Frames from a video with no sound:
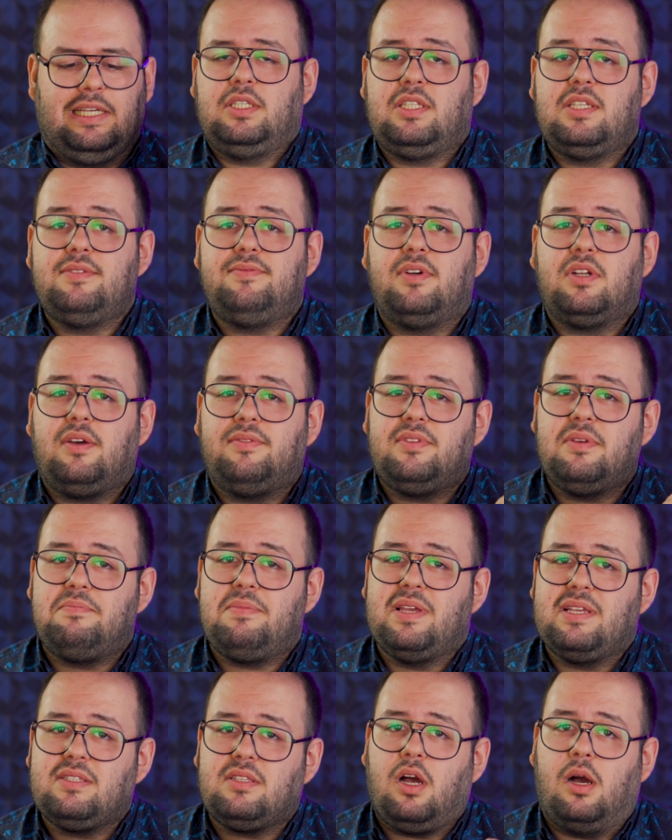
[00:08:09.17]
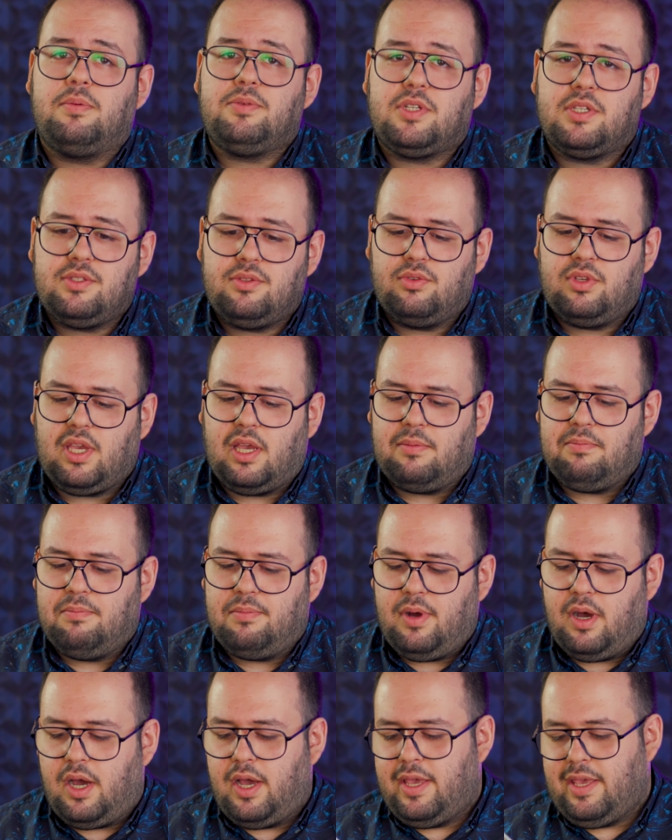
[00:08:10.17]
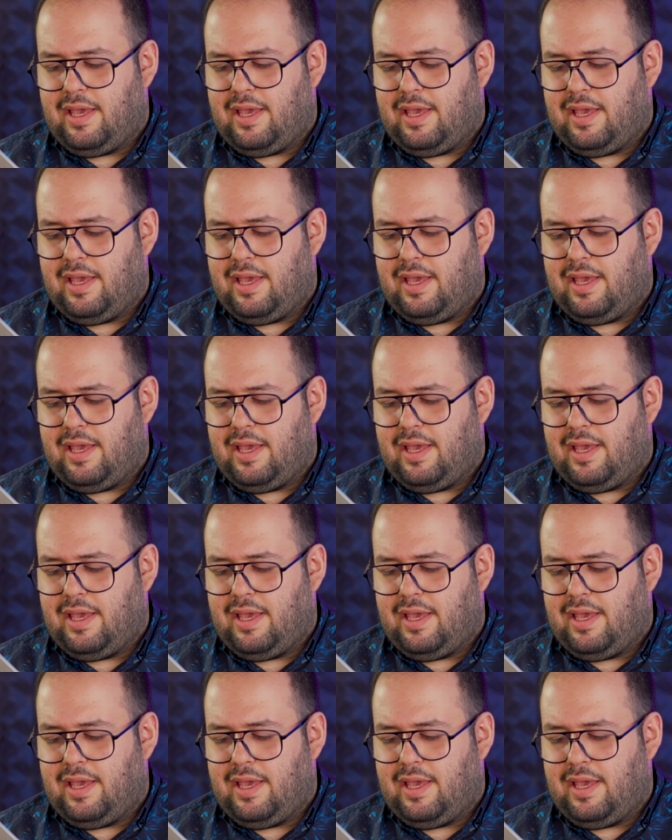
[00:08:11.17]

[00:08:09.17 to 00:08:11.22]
it is one of the best options you can buy,